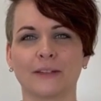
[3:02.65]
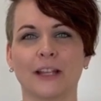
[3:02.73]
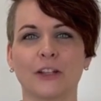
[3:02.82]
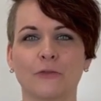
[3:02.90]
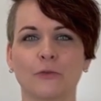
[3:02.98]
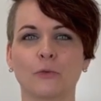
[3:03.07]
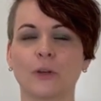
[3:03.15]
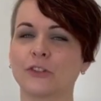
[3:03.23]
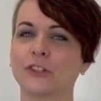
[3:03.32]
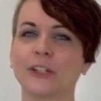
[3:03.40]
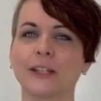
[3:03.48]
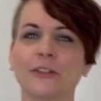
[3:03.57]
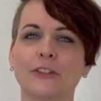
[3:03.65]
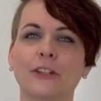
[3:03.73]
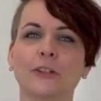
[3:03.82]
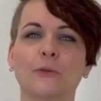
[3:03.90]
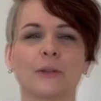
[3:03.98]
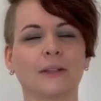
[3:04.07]
Thank you for watching and see
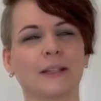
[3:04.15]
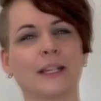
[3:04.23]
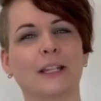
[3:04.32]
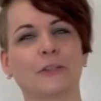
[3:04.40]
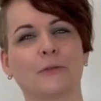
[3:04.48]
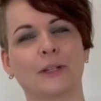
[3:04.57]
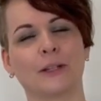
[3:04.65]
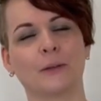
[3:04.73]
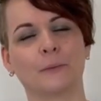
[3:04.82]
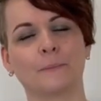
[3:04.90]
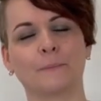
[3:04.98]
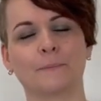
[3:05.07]
you in the next video.